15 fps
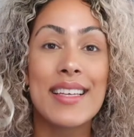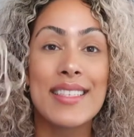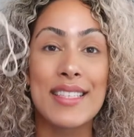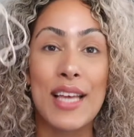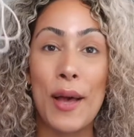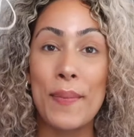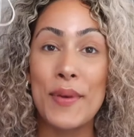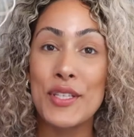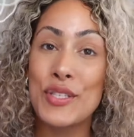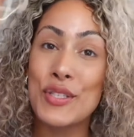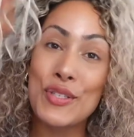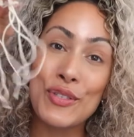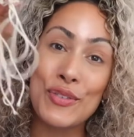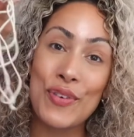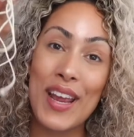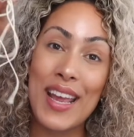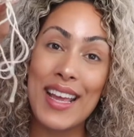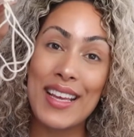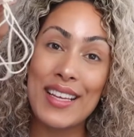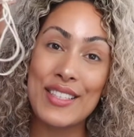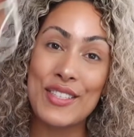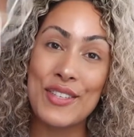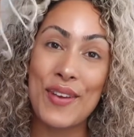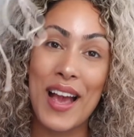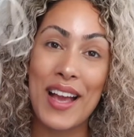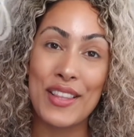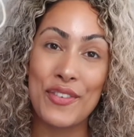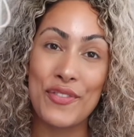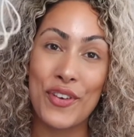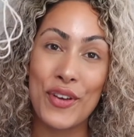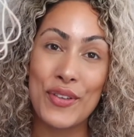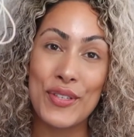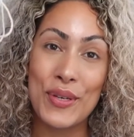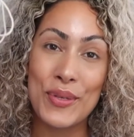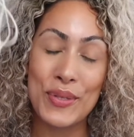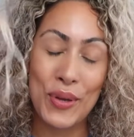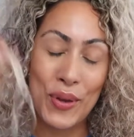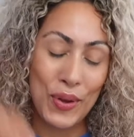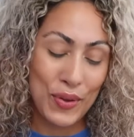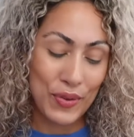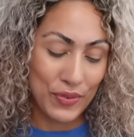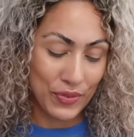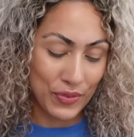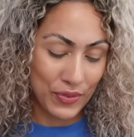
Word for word: Some string to hang the photos off.